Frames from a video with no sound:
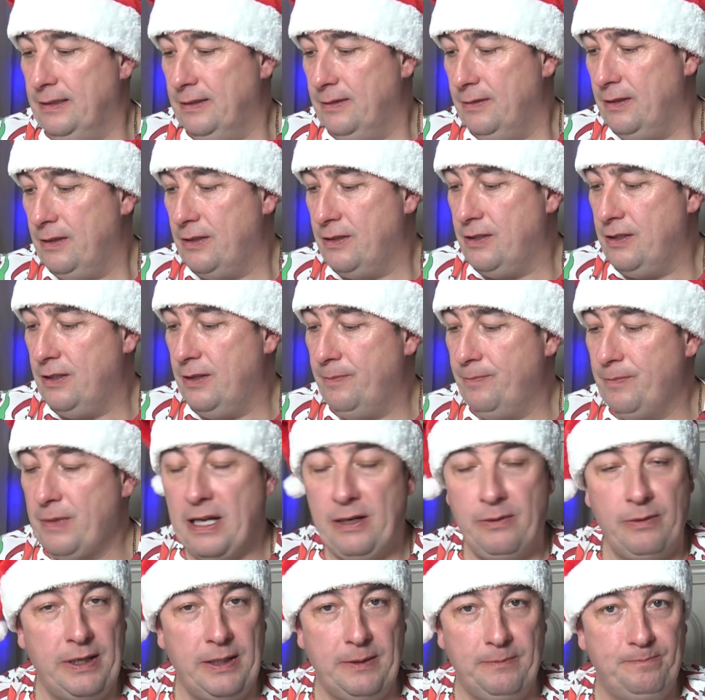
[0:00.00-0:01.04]
But
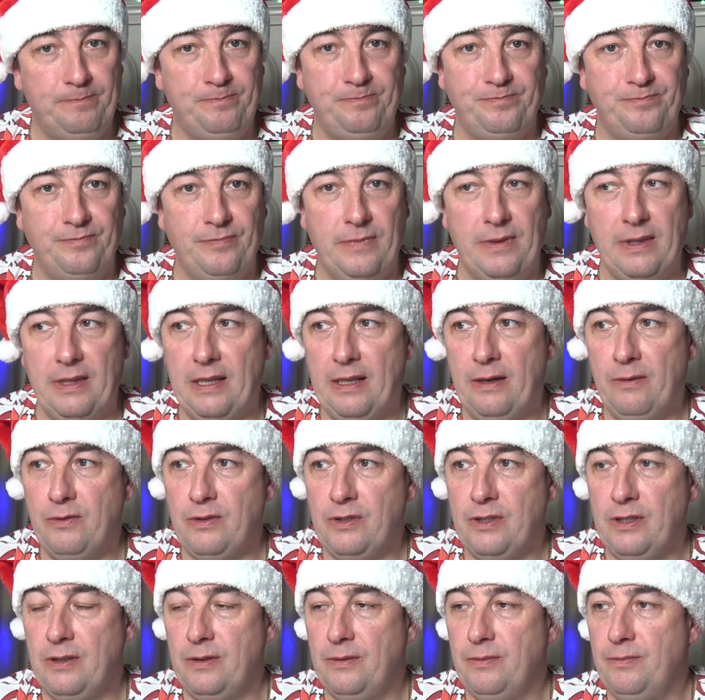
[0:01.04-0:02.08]
anyway,
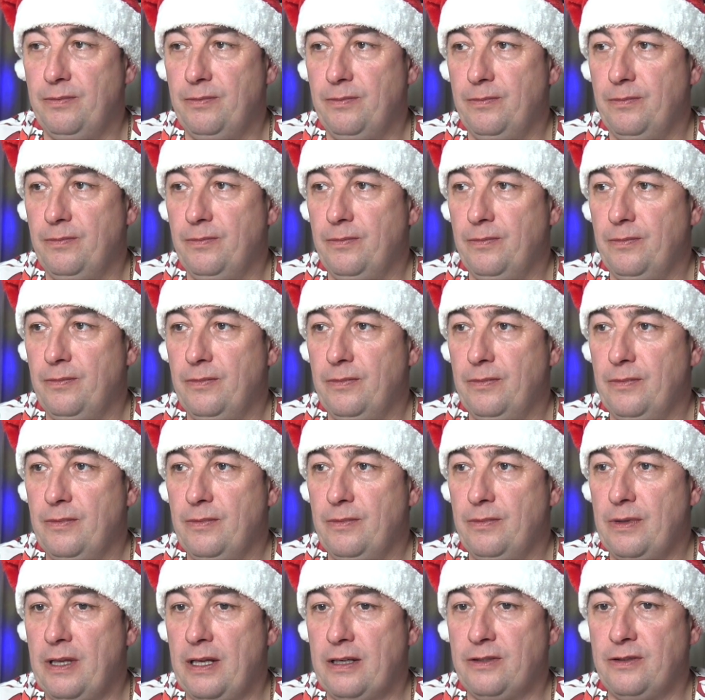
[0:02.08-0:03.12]

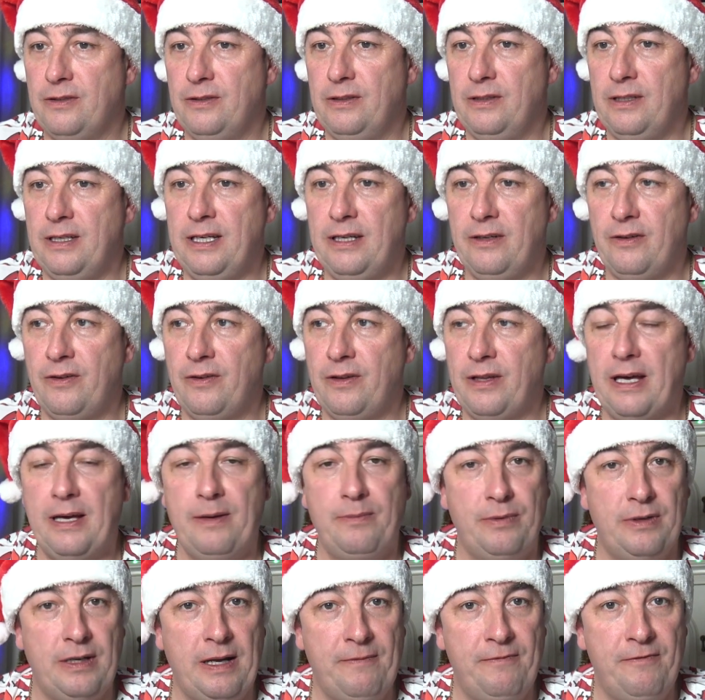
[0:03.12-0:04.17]
that's here or there,
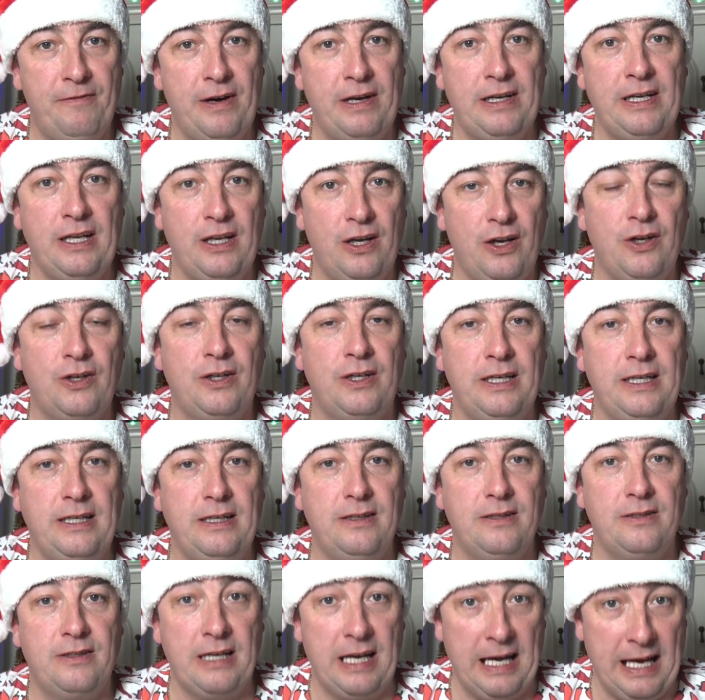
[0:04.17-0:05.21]
but I'm very lucky
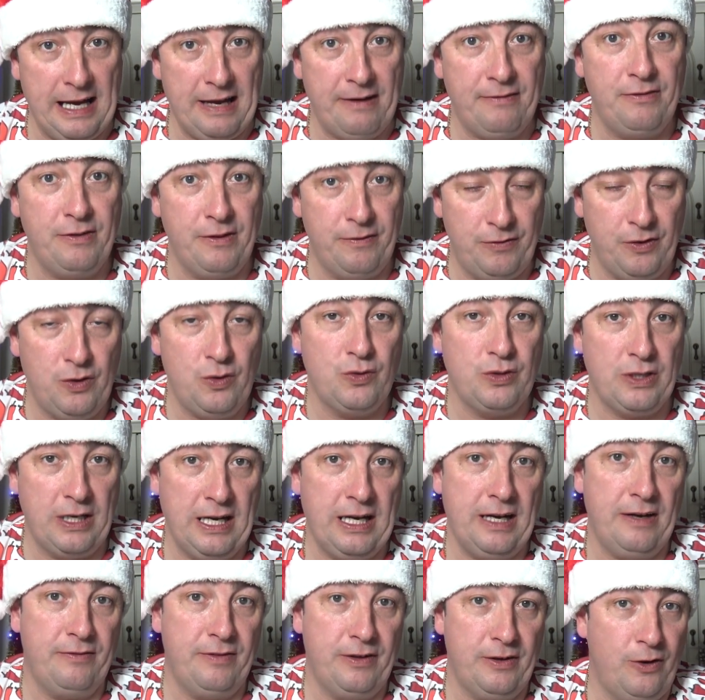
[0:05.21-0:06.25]
to have the views I
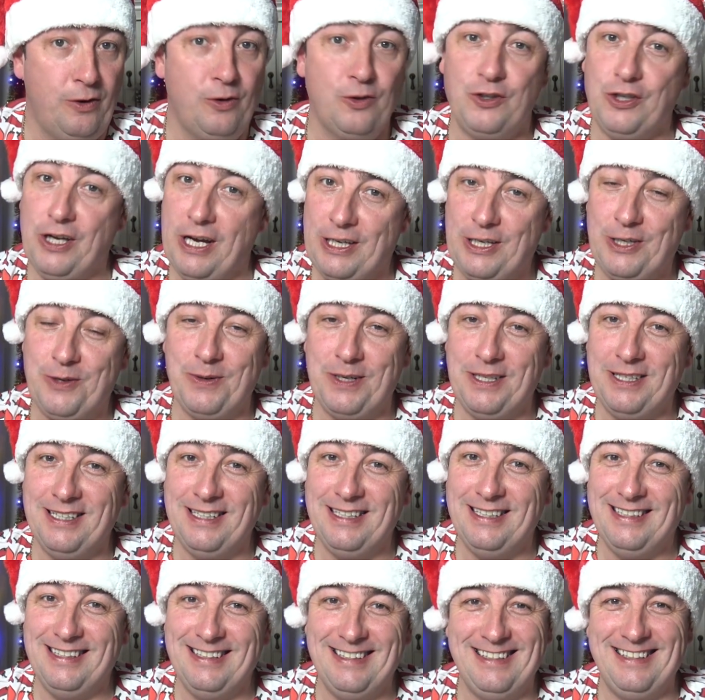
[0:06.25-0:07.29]
have. They're all genuine.
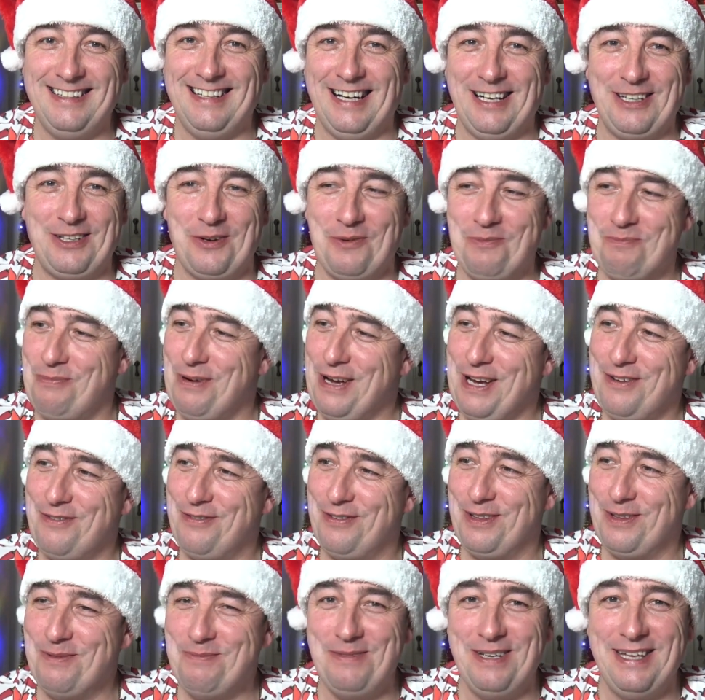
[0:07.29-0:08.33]
I don't pay
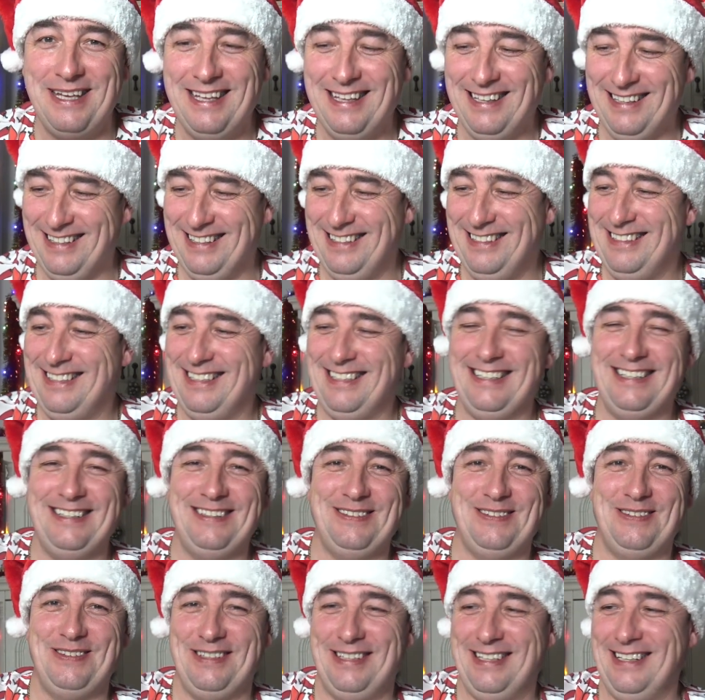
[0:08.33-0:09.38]
for them.
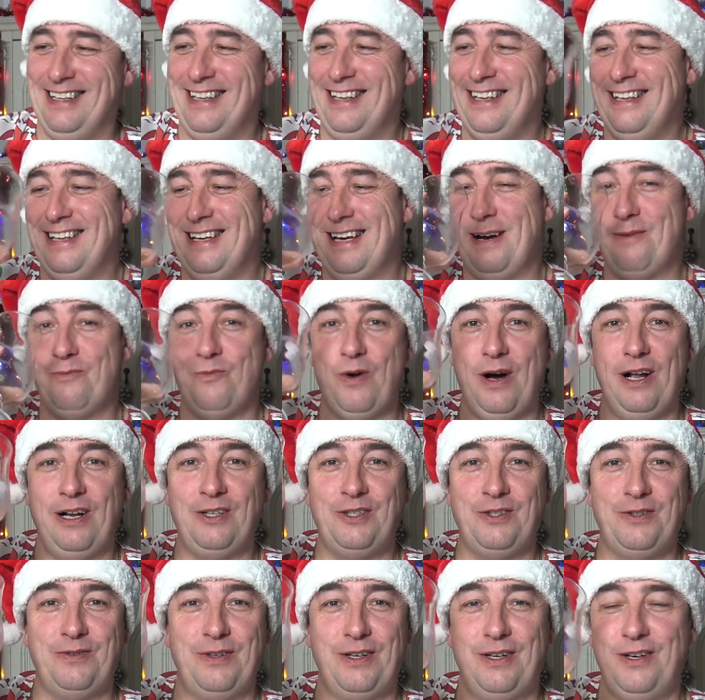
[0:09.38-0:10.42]
I'm
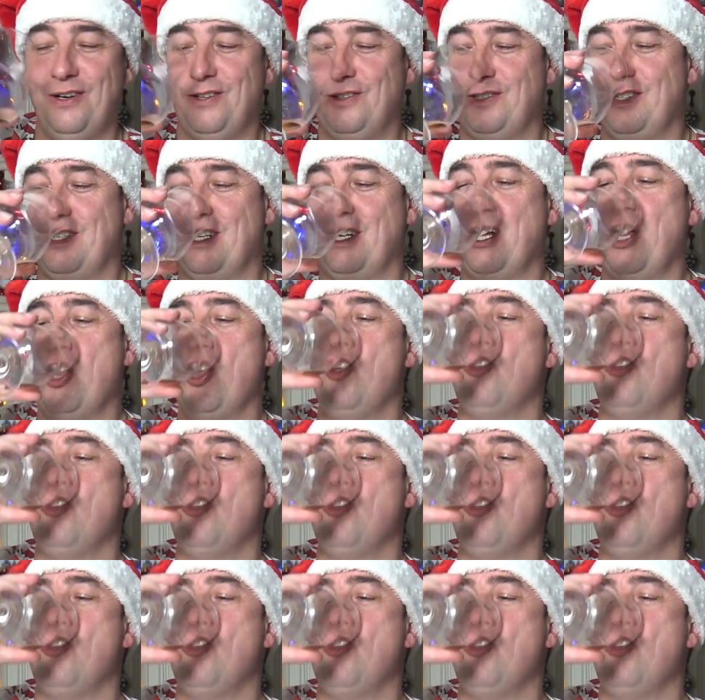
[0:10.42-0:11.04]
Welsh, for God's sake.